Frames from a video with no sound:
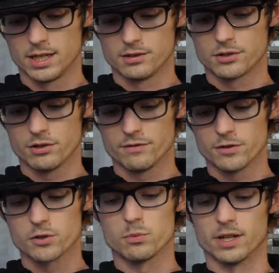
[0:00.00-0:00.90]
So the
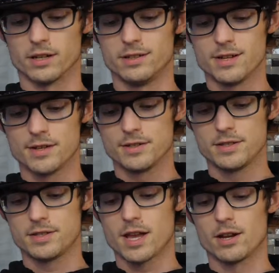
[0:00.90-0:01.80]
first one, does
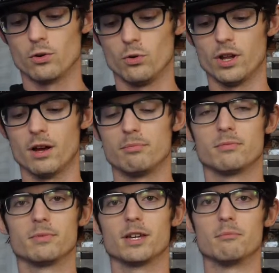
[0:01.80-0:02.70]
this set hold up
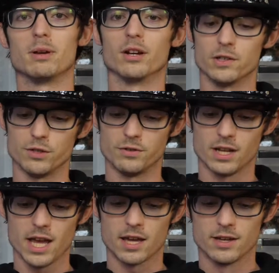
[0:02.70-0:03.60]
compared to
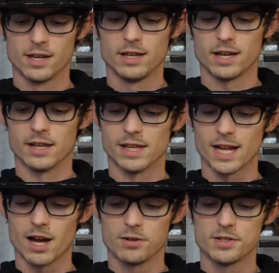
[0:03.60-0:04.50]
today? And then
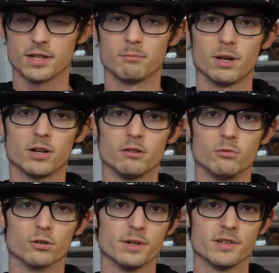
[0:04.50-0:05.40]
how does it compare to
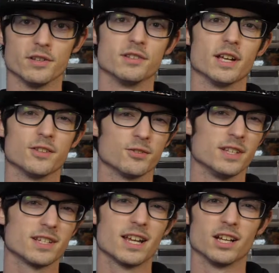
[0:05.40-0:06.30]
more recent sets? So
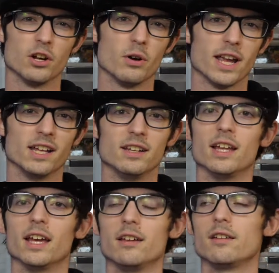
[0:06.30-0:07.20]
these kind of go hand in
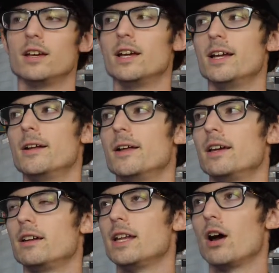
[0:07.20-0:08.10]
hand.
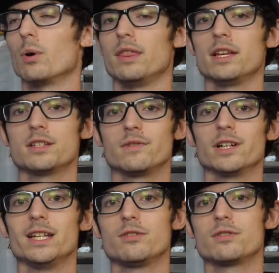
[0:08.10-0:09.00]
Now, what I think is
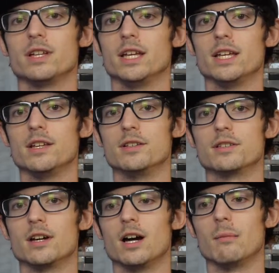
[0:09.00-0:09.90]
very interesting is
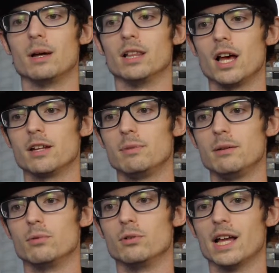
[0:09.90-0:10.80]
a lot of
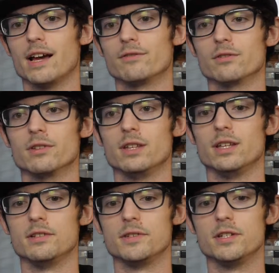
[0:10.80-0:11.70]
people after
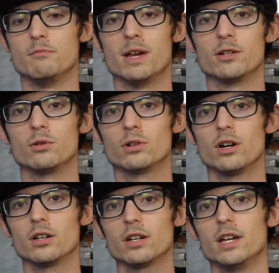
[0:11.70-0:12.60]
the Siege of Mandalore
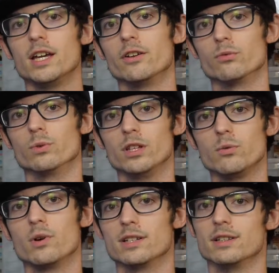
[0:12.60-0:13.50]
arc really
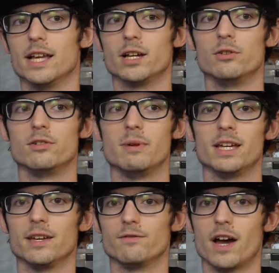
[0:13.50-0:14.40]
wanted LEGO to make
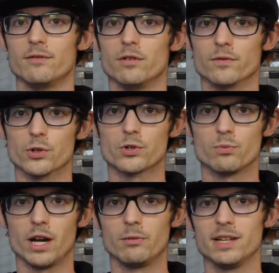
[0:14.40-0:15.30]
a 501st
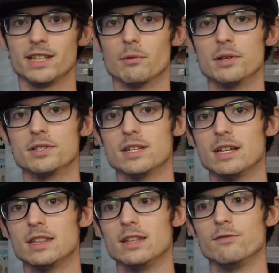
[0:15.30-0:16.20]
Y-Wing that we see
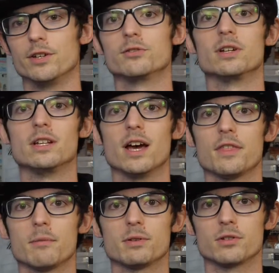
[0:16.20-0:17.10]
in the Victory and Death
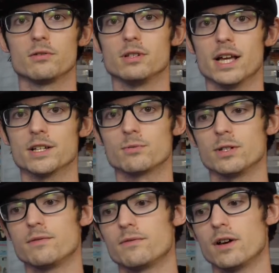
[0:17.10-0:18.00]
episode, the last one
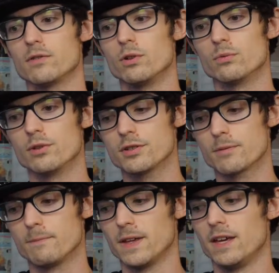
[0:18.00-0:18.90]
of Clone Wars,
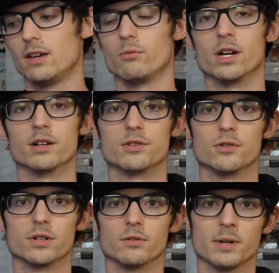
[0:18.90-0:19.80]
where
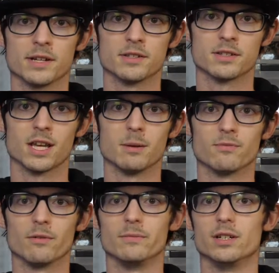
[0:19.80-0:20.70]
Ahsoka and Rex escape
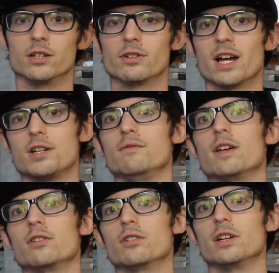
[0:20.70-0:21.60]
from the crashing
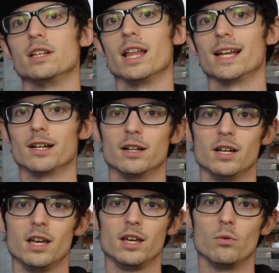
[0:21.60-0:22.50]
Venator in like a
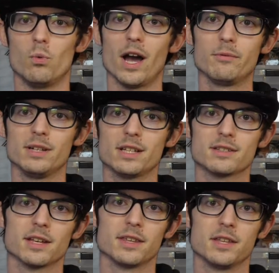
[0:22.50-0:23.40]
Y-Wing
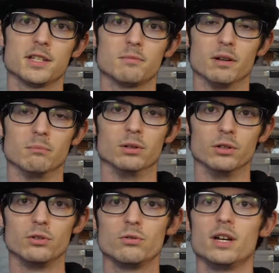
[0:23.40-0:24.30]
that's like this, but
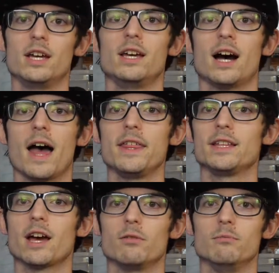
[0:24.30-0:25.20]
blue. I think
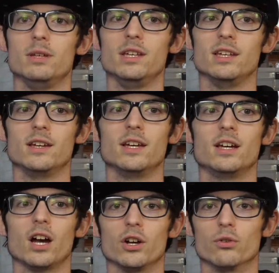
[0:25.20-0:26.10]
that would be
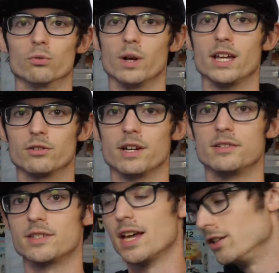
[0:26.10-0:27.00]
a great
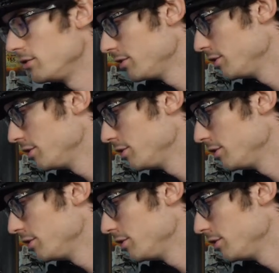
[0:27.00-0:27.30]
set. You could